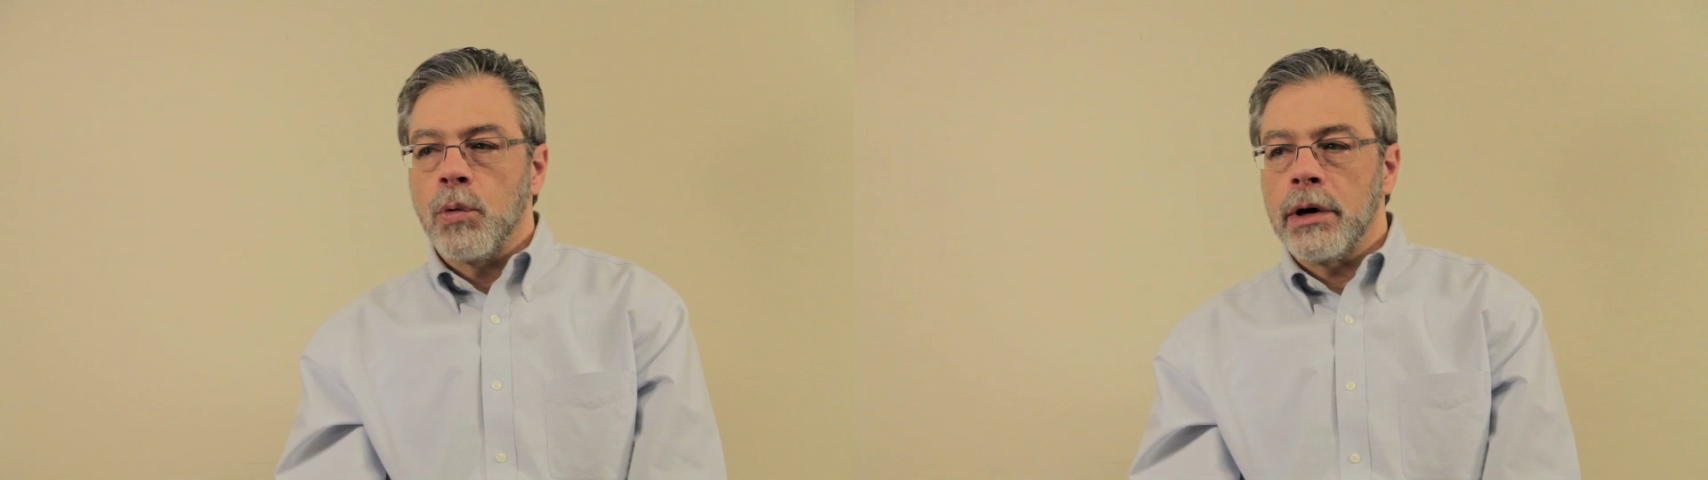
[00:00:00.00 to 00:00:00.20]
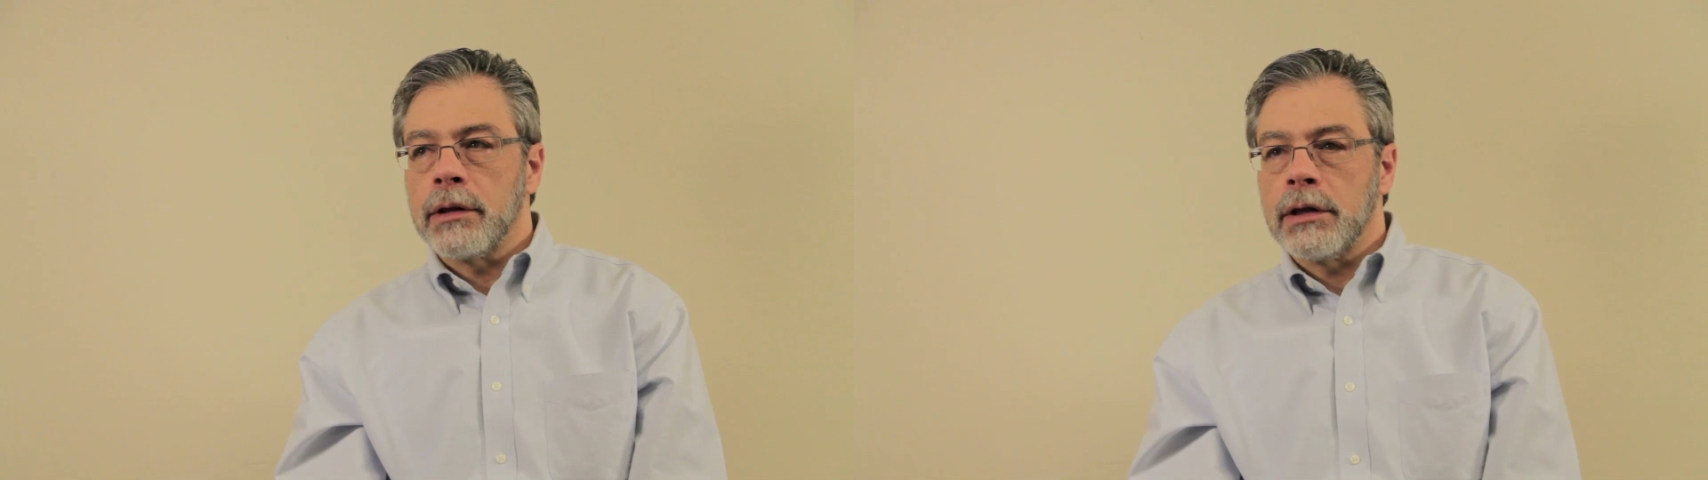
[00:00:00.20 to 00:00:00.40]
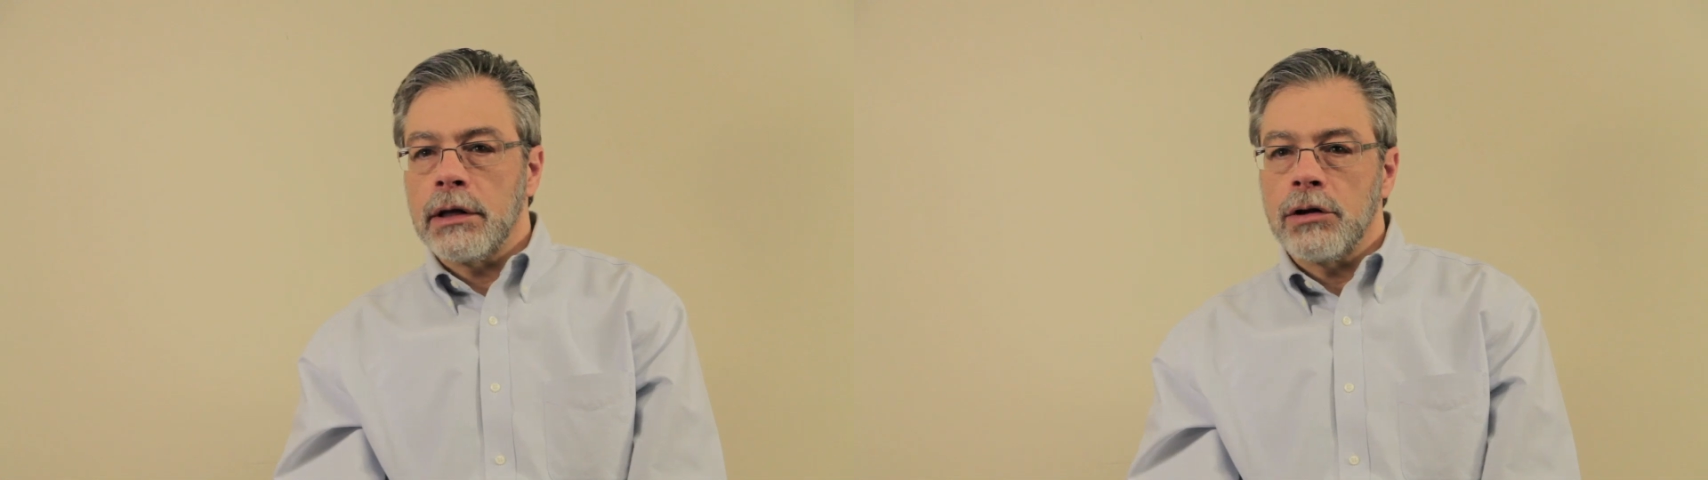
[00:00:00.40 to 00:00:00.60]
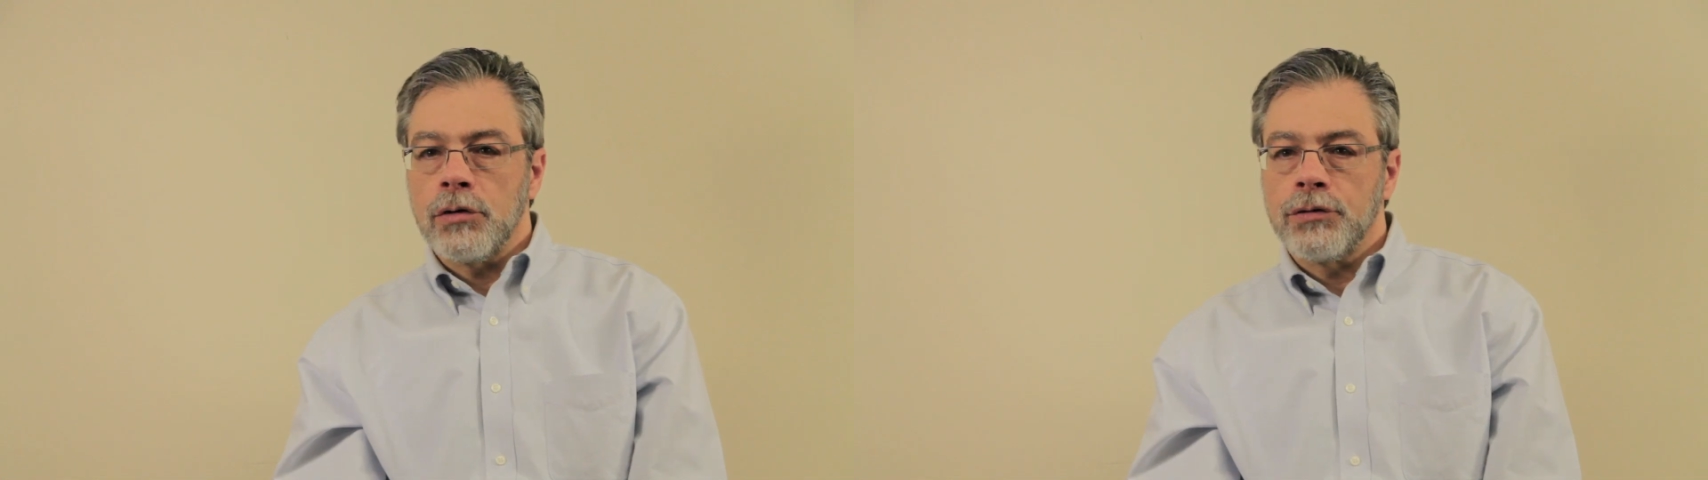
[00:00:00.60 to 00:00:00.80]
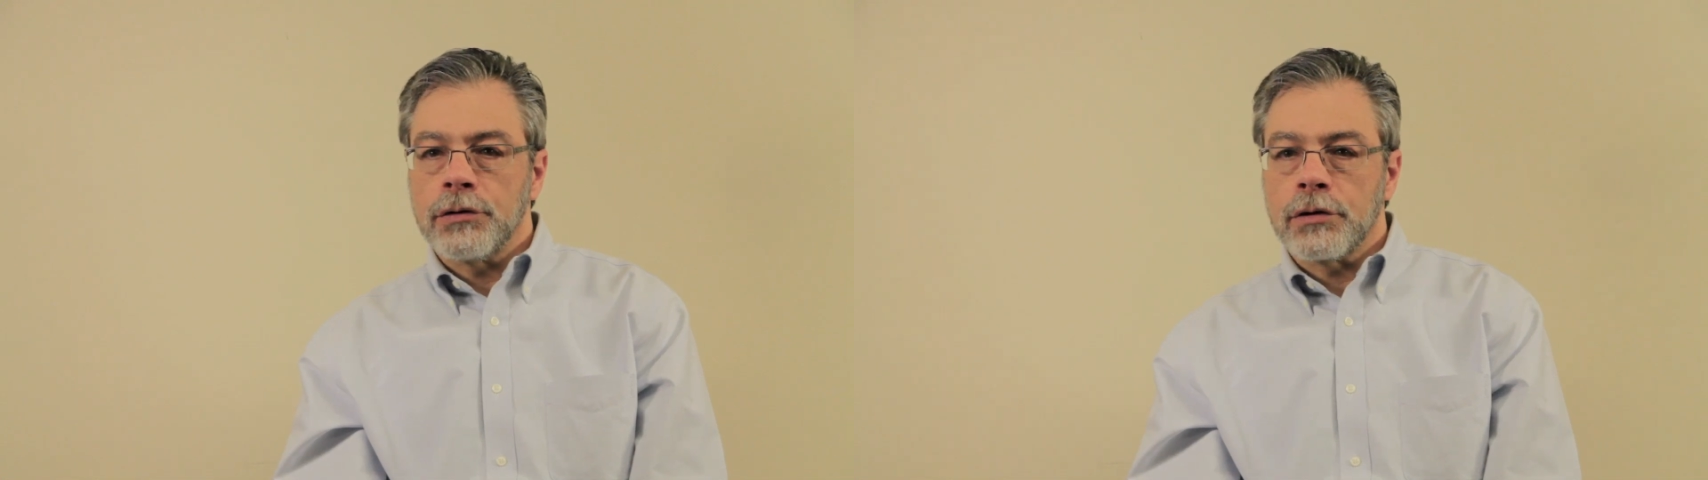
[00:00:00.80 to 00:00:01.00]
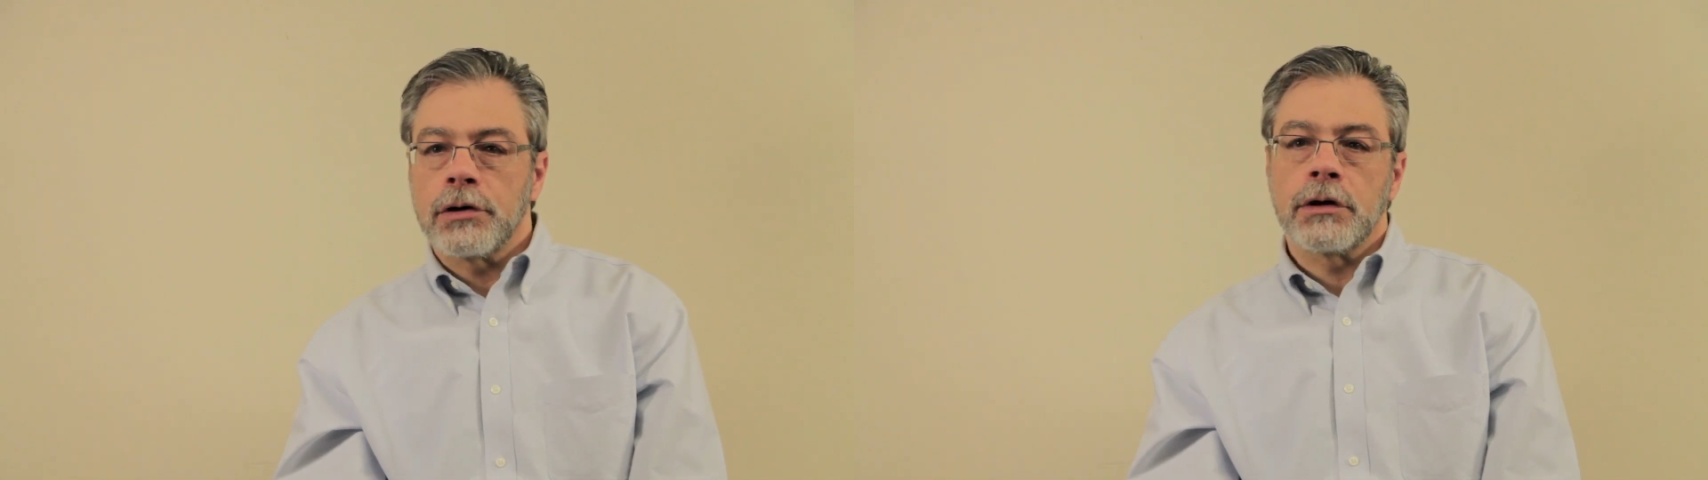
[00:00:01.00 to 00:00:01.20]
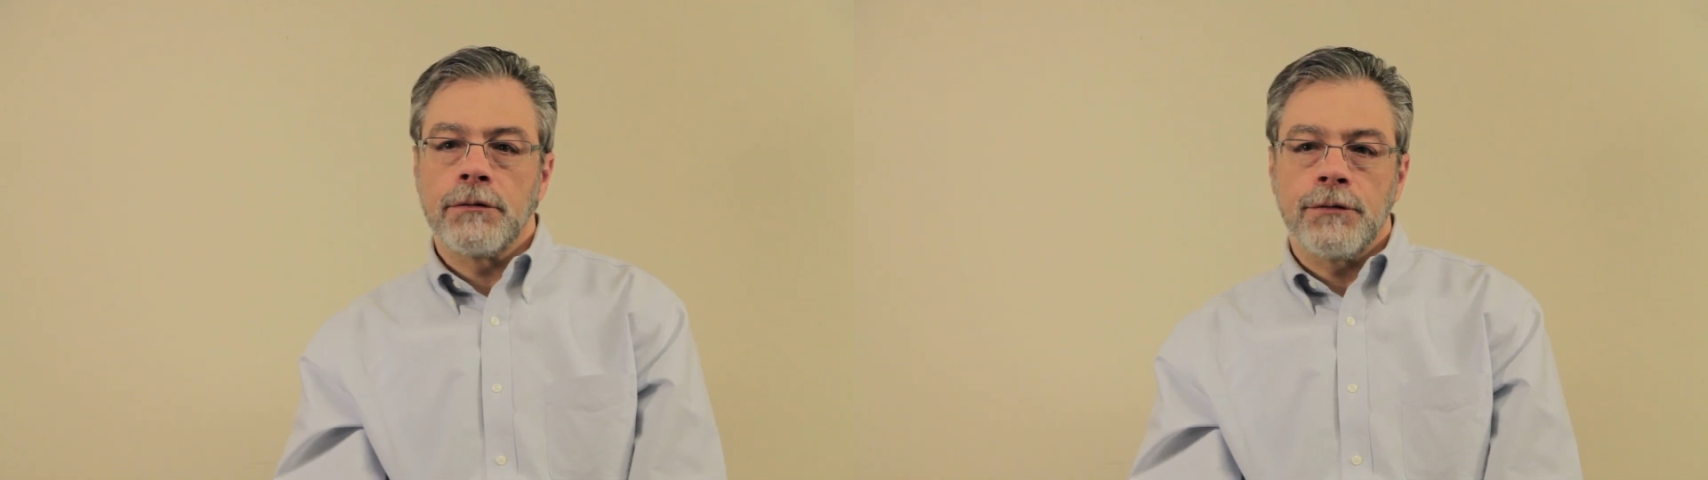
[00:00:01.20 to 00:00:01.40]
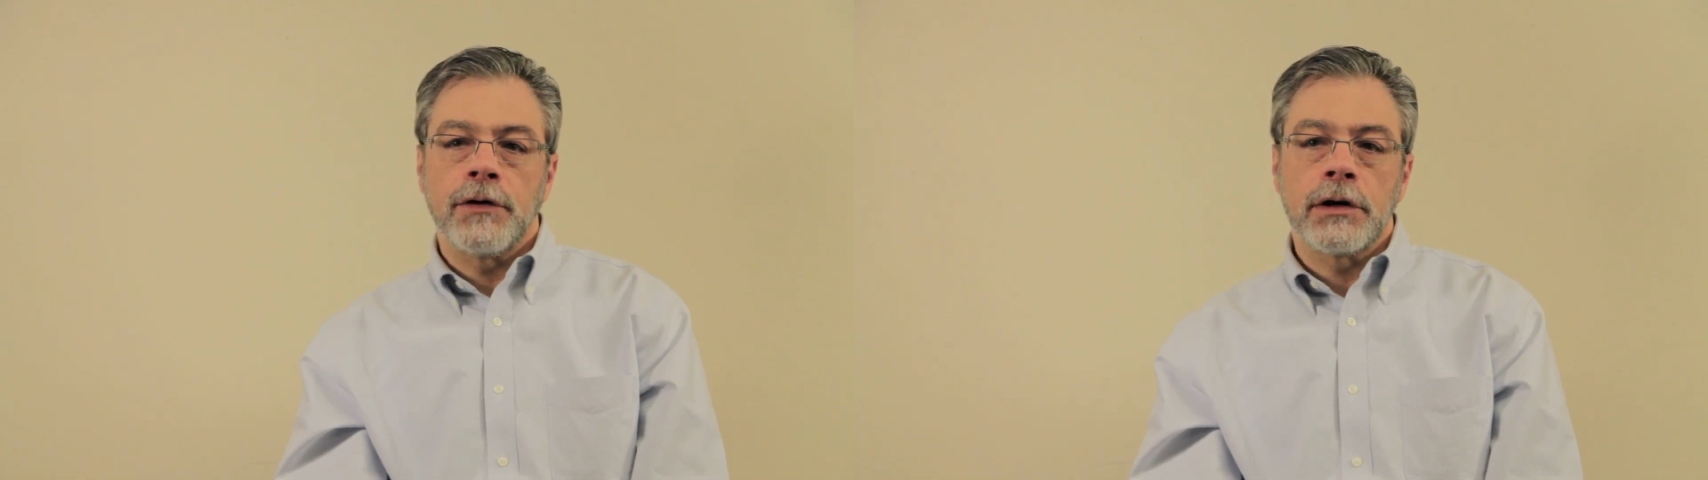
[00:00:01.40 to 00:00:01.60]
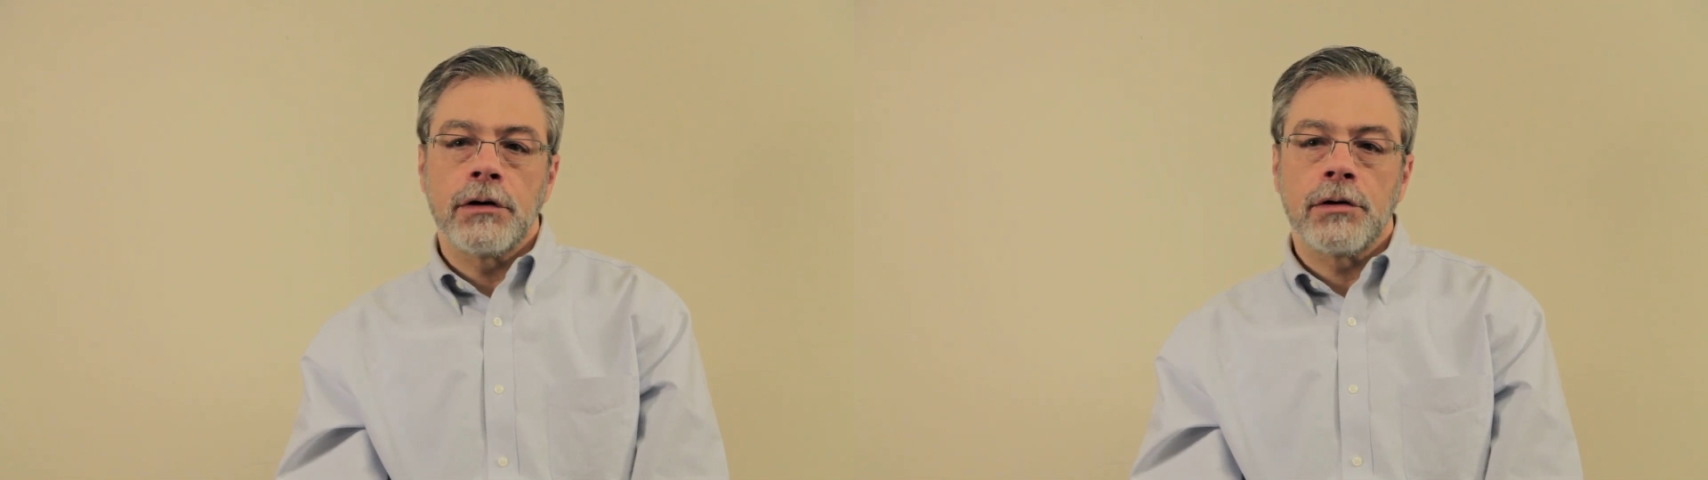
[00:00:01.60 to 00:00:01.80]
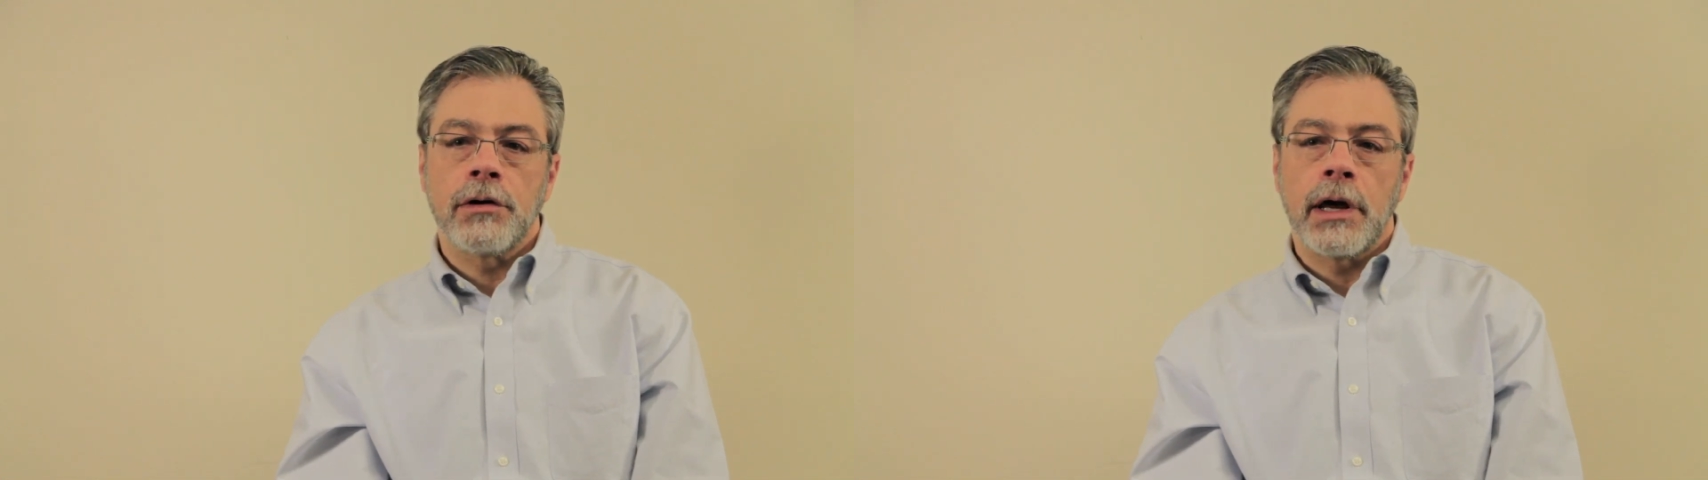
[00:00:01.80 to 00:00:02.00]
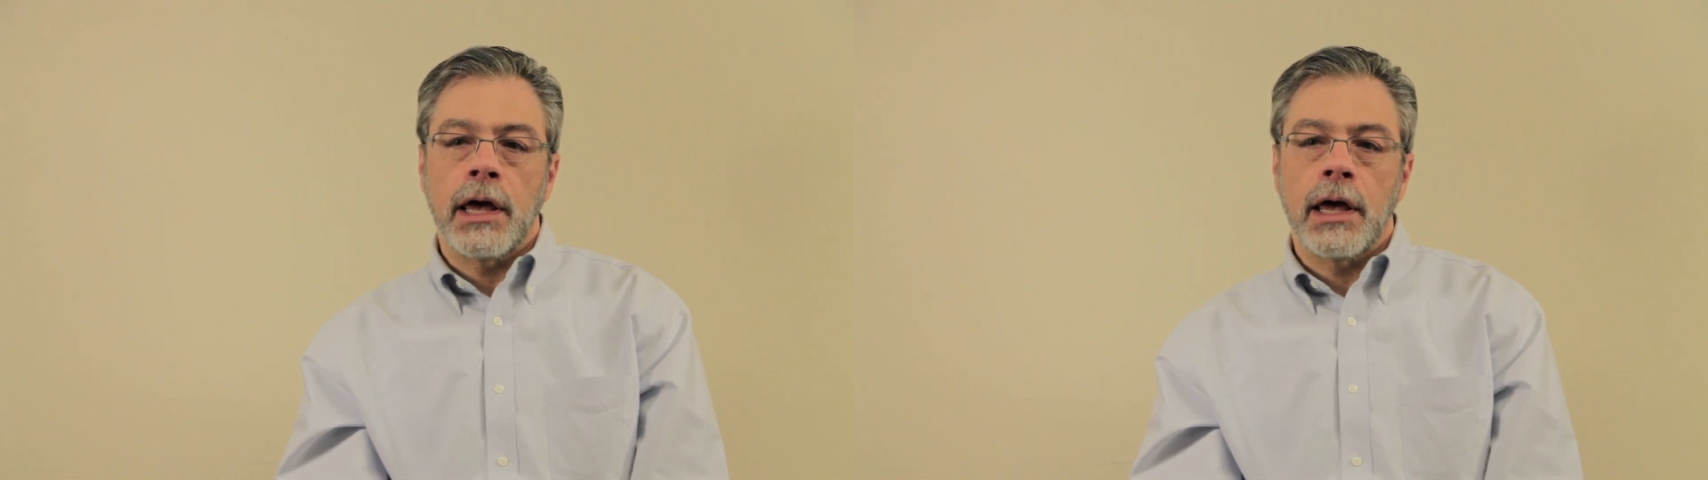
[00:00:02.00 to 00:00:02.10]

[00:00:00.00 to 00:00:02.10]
where the user can configure